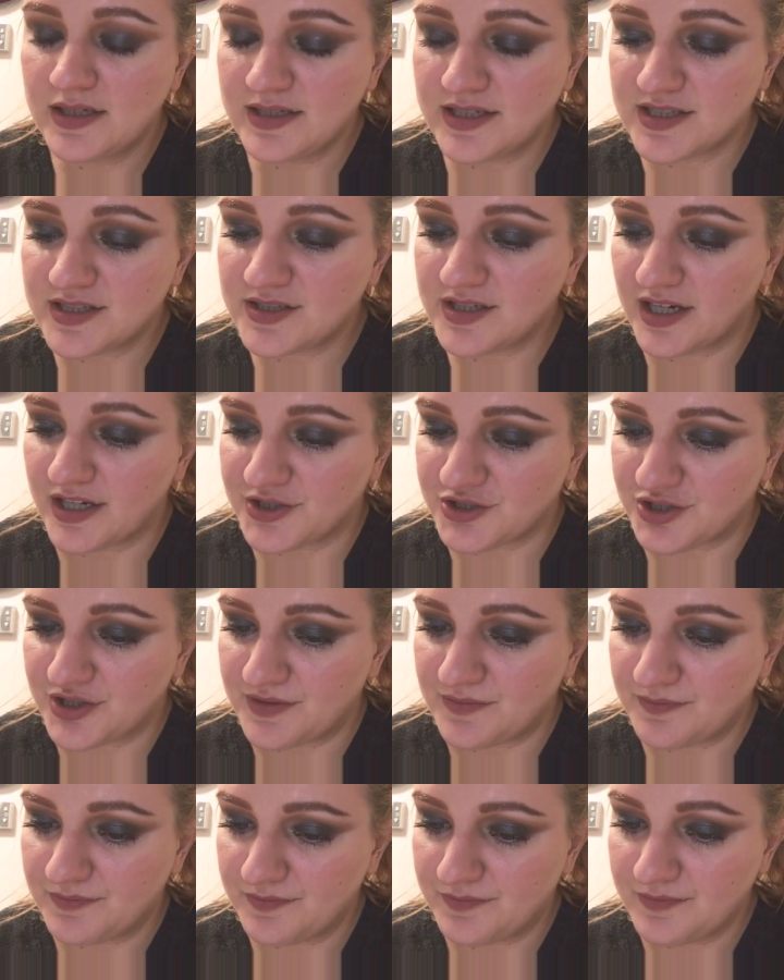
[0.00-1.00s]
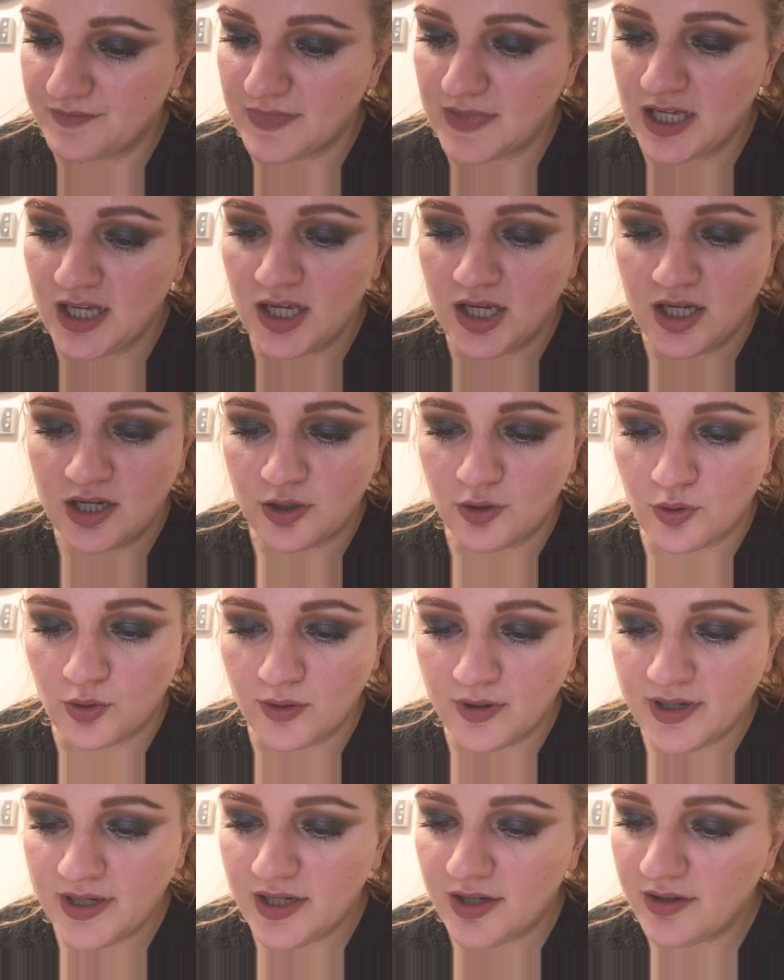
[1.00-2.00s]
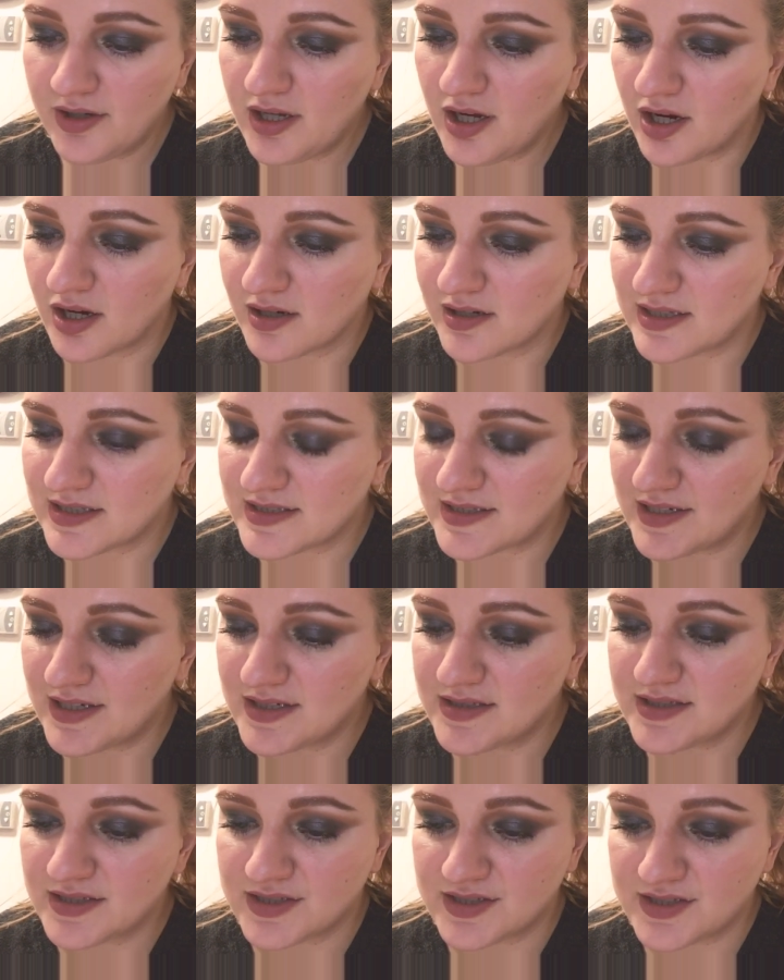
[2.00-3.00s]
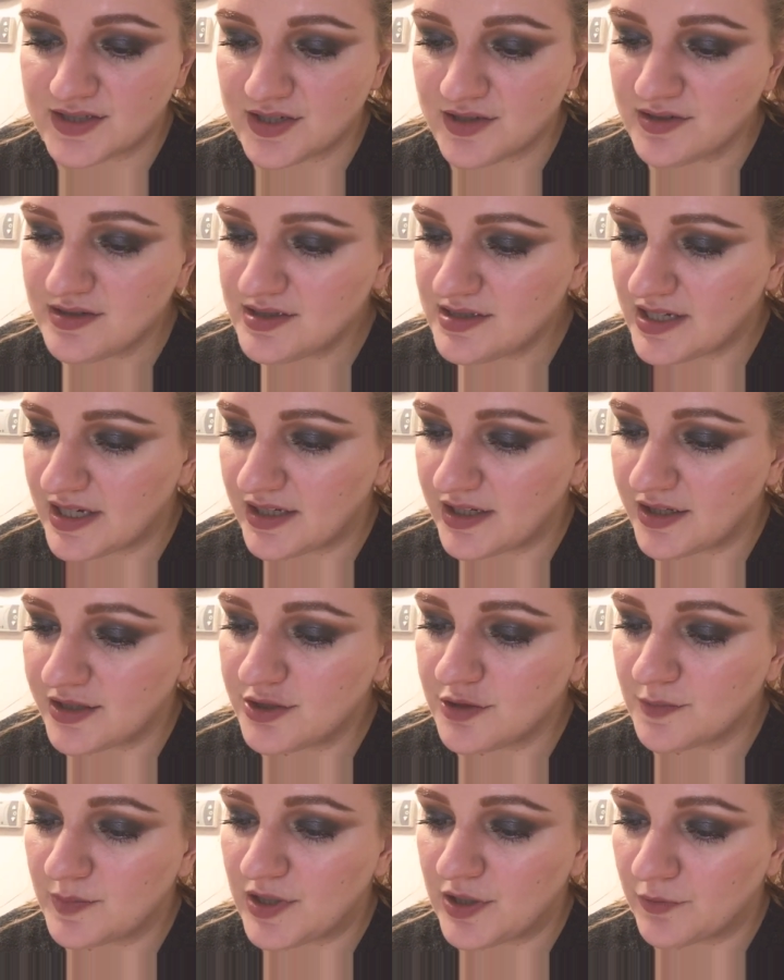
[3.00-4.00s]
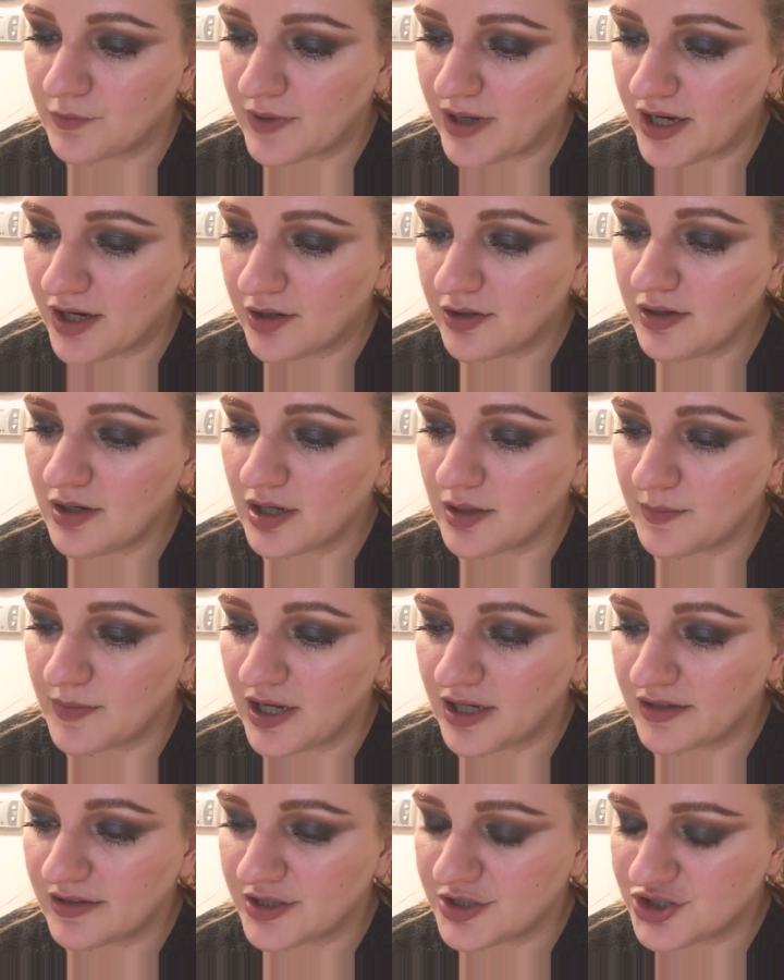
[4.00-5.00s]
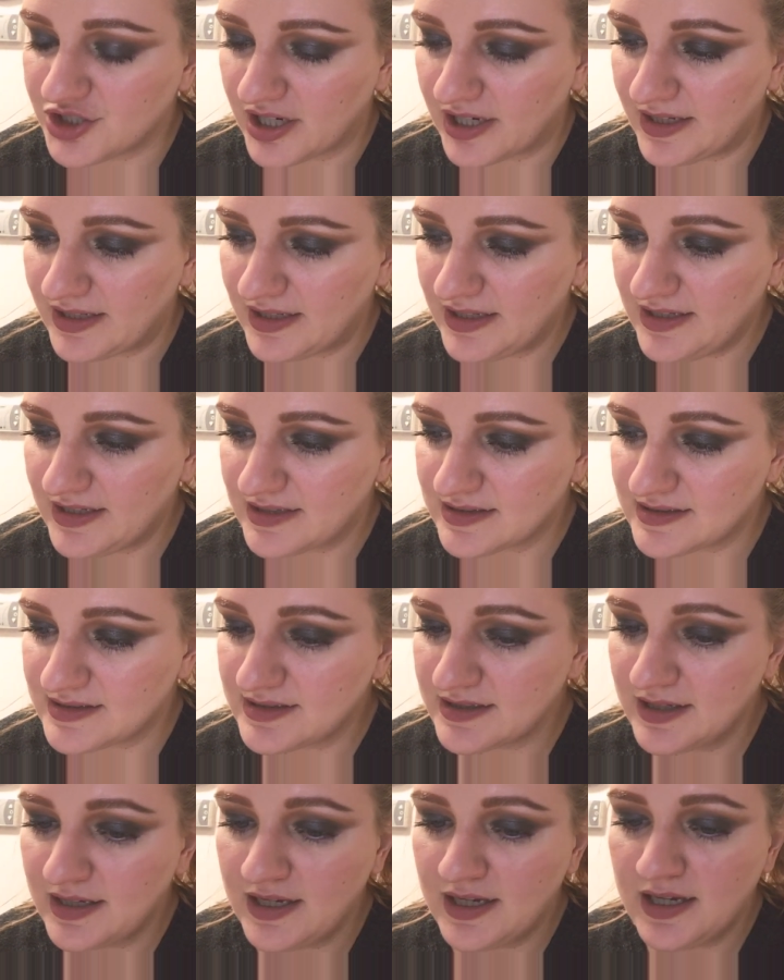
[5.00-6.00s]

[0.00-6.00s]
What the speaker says: Discussion. Coronary heart disease is still stated to be rare among the Chinese.